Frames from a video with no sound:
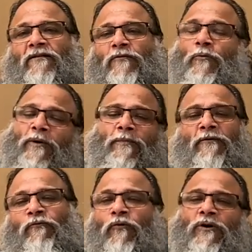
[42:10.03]
No, but my
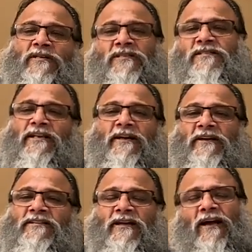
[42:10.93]
focus is
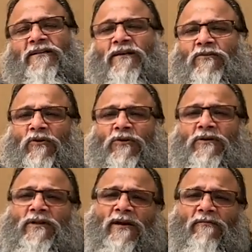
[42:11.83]
increasing. I said,
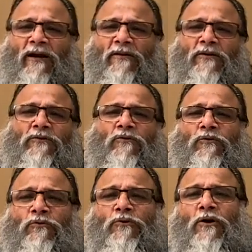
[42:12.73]
good, then why you have to go
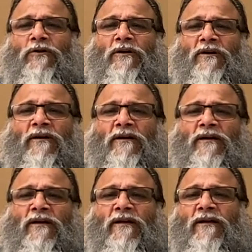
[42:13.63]
to doctor?
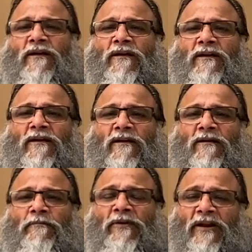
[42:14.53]

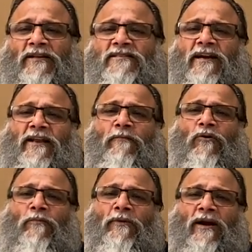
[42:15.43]
Brain is getting
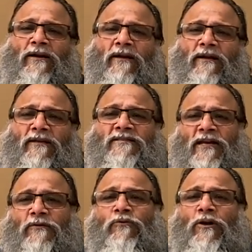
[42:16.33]
more blood. Is
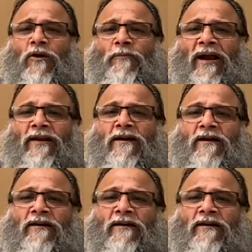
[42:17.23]
that good or bad?